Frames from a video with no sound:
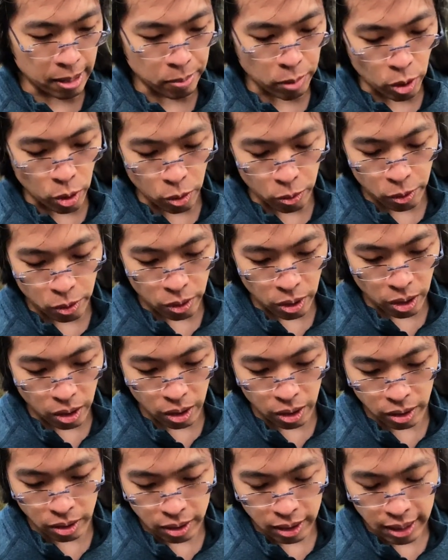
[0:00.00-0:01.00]

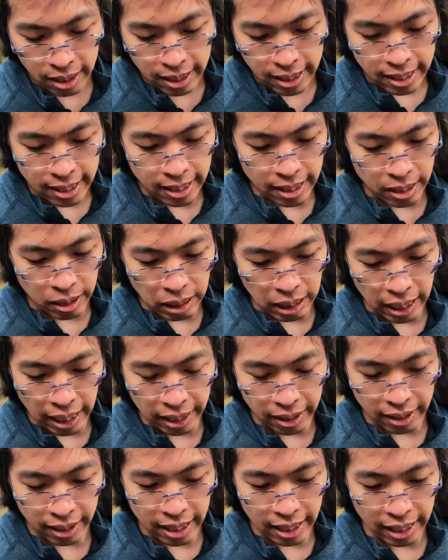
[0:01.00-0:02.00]
Overall, I
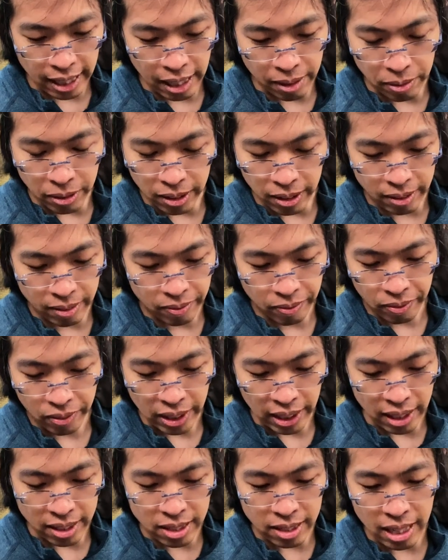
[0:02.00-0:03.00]
think I gave it
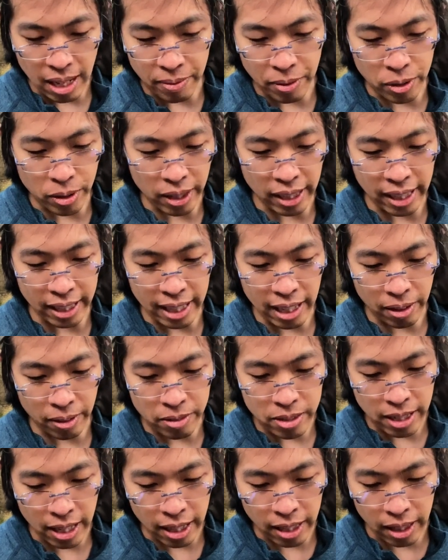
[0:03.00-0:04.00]
like a 7 or 8 out of
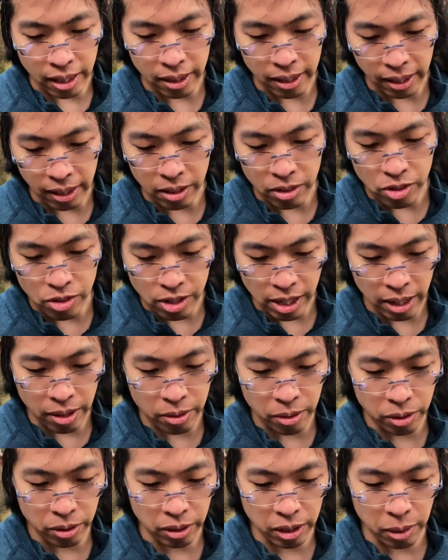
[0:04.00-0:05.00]
10. I think it's
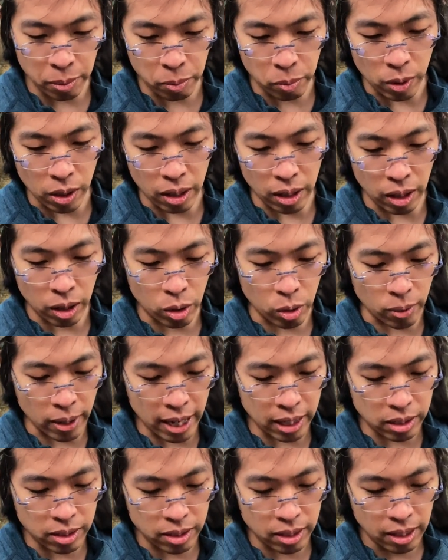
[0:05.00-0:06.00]
generally
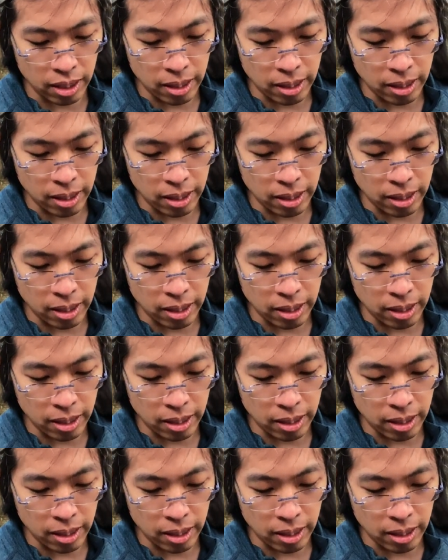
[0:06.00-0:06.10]
correct.